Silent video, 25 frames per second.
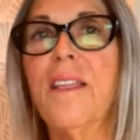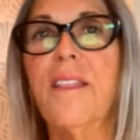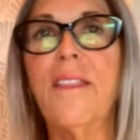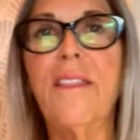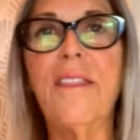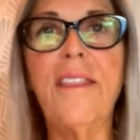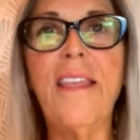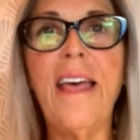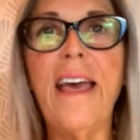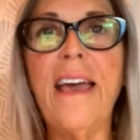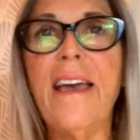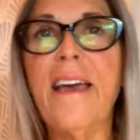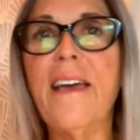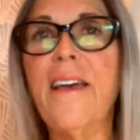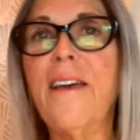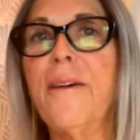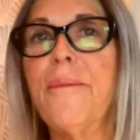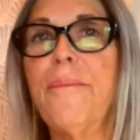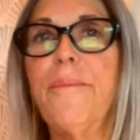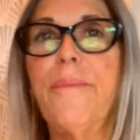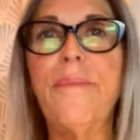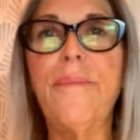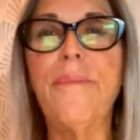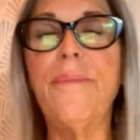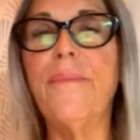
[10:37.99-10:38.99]

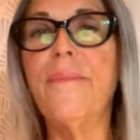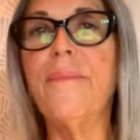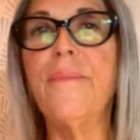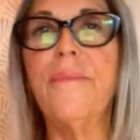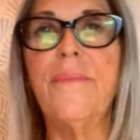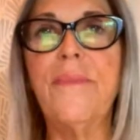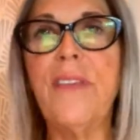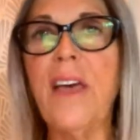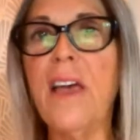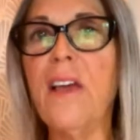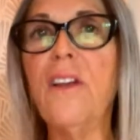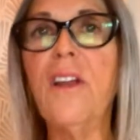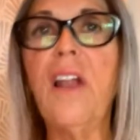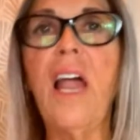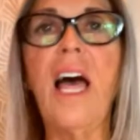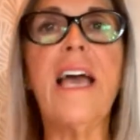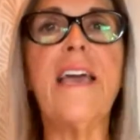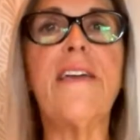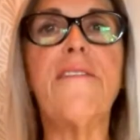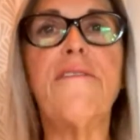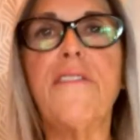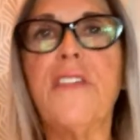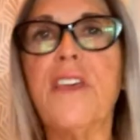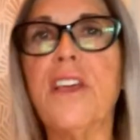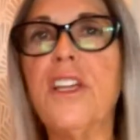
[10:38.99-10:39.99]
their
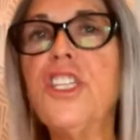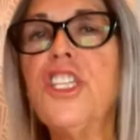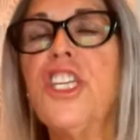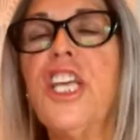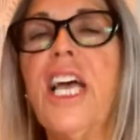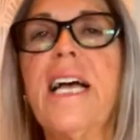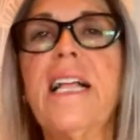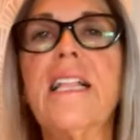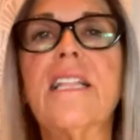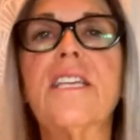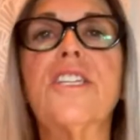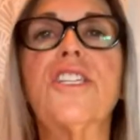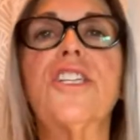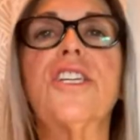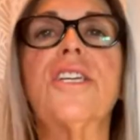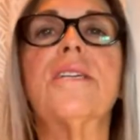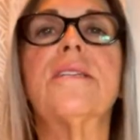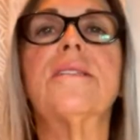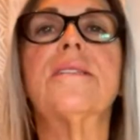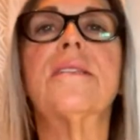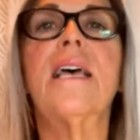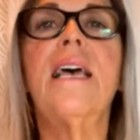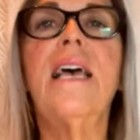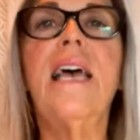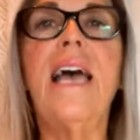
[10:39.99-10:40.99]
life, their
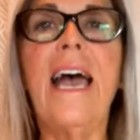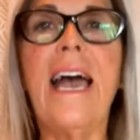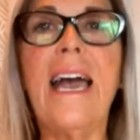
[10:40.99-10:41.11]
challenges,